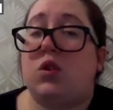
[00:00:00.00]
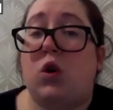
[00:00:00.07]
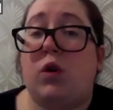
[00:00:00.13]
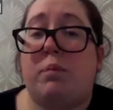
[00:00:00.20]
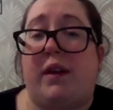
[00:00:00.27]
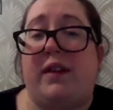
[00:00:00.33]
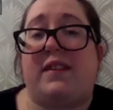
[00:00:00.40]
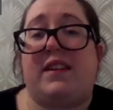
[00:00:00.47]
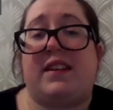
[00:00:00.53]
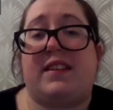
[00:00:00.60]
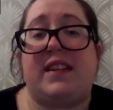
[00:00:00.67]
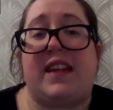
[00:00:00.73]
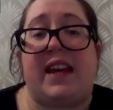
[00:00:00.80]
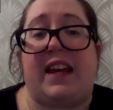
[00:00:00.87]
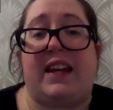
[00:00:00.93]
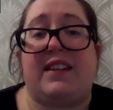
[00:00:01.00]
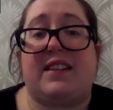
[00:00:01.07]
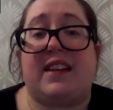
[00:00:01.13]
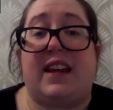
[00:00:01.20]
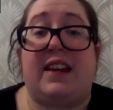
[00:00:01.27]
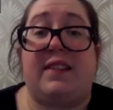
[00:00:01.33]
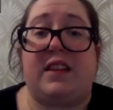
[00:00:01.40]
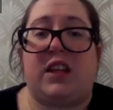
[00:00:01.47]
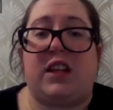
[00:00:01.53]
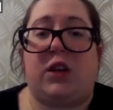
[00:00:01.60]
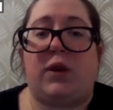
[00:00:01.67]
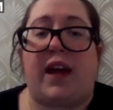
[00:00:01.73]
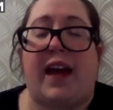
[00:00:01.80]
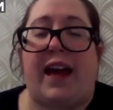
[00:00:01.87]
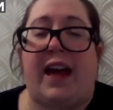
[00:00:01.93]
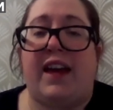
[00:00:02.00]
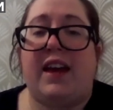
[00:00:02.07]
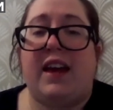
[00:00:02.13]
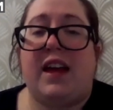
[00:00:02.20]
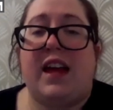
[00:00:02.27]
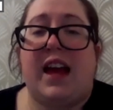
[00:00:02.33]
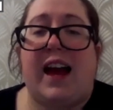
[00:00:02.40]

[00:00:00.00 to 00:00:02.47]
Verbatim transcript: your business needs in the UK,